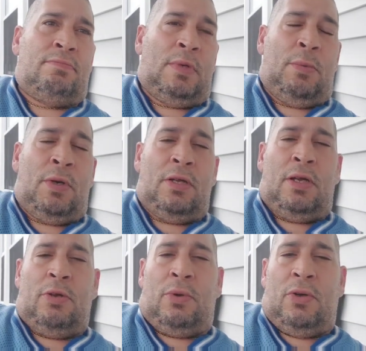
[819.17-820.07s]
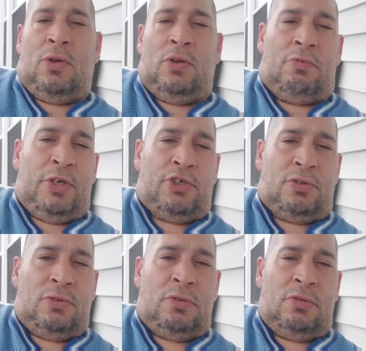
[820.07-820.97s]
I want how you want to call it
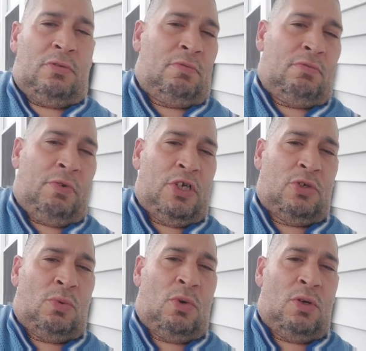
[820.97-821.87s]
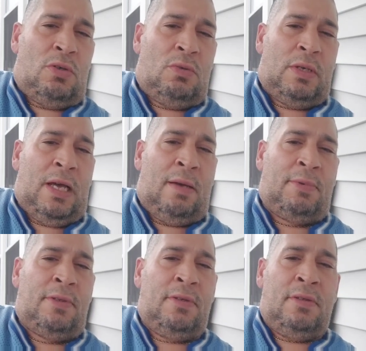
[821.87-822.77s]
racial racial war would
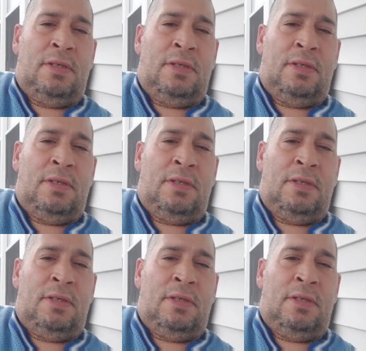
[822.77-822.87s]
happened?